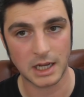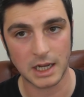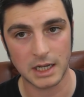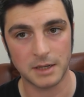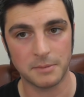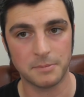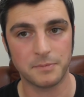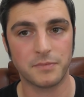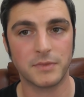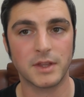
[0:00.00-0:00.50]

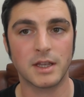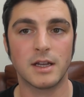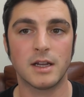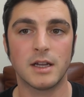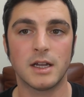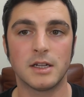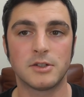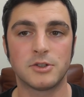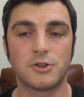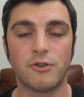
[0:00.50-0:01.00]

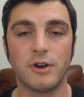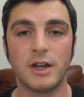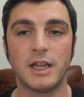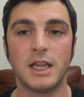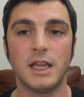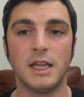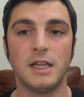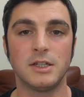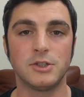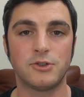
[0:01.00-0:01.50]
a
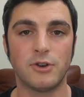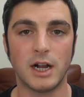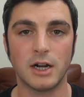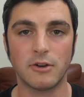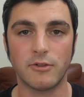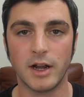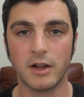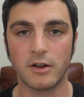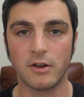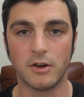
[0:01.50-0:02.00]
tricky
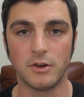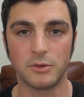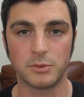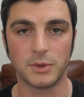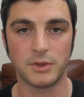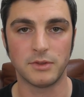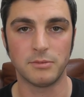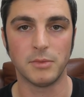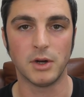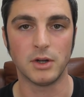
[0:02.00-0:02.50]
track record
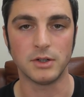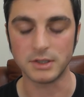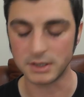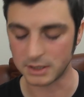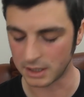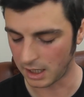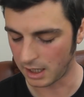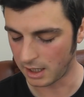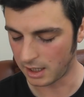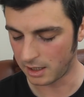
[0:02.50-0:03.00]
with mods.